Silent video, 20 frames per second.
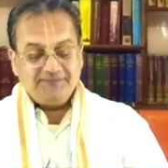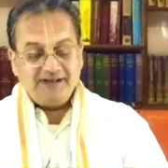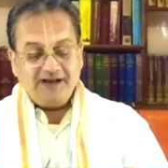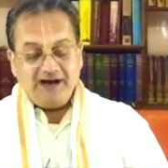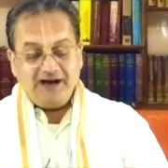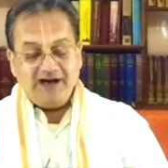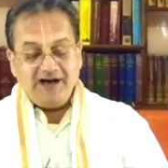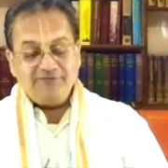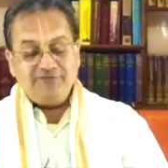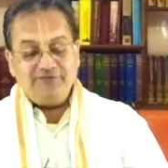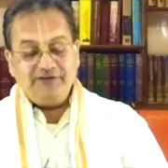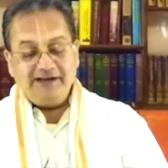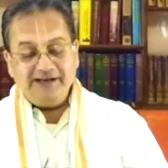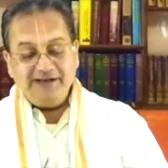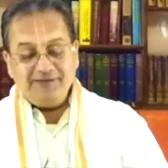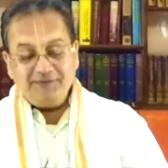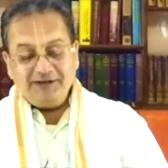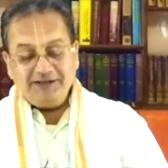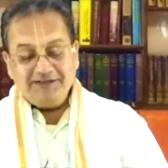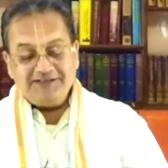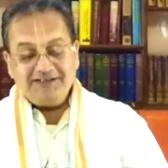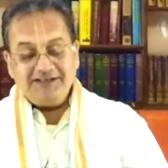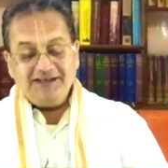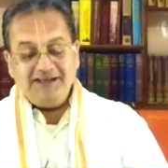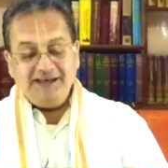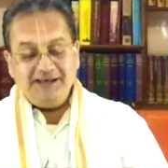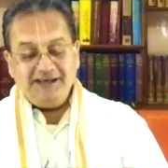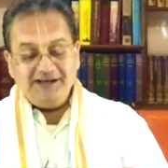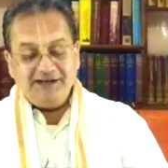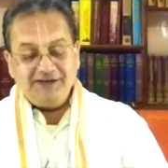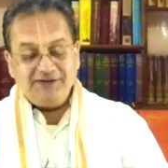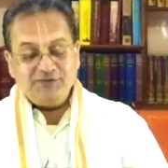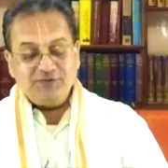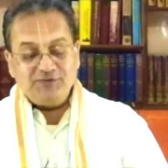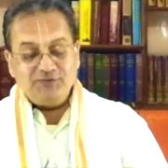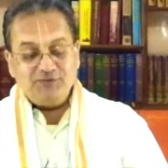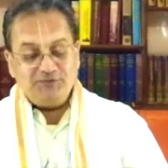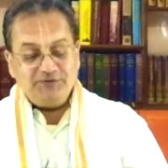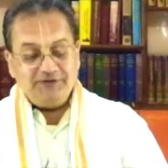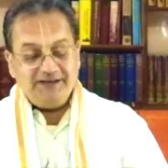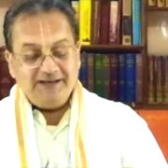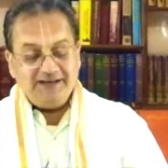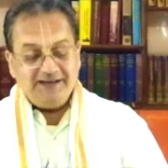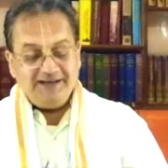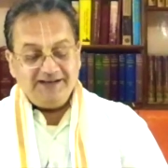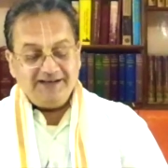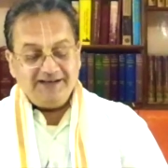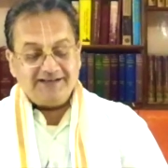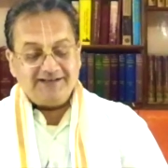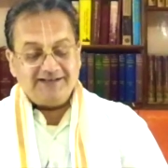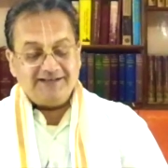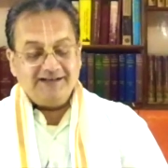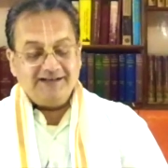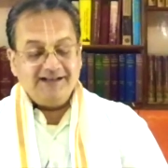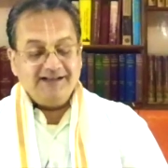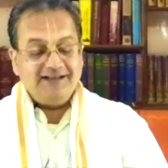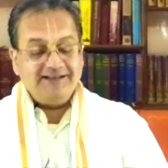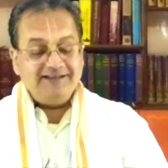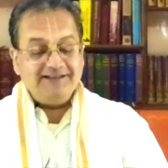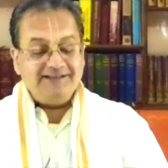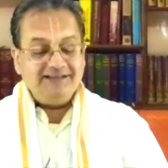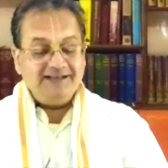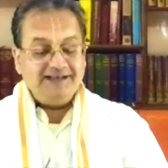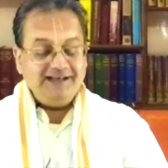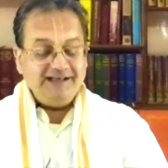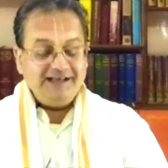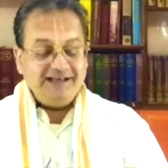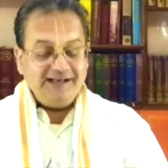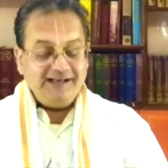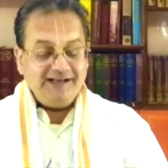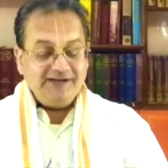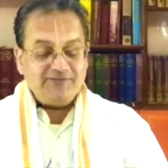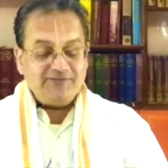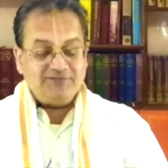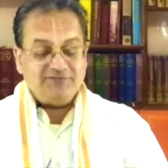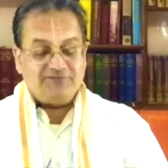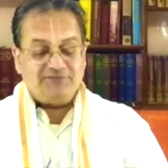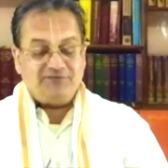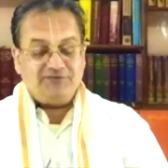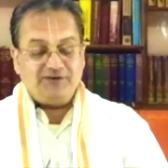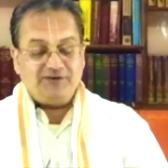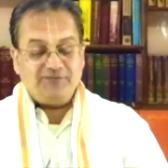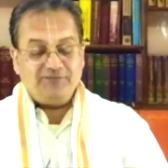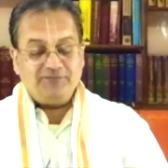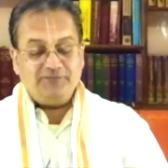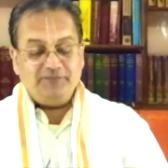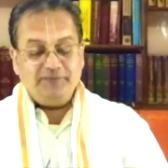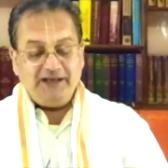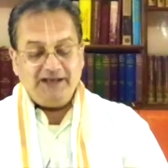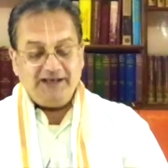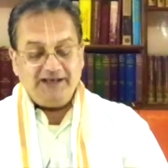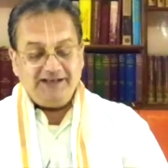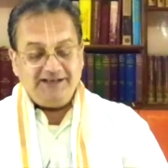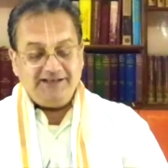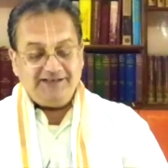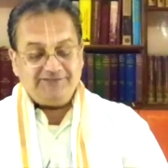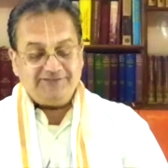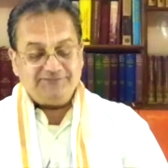are very much eager to hear delirium from me.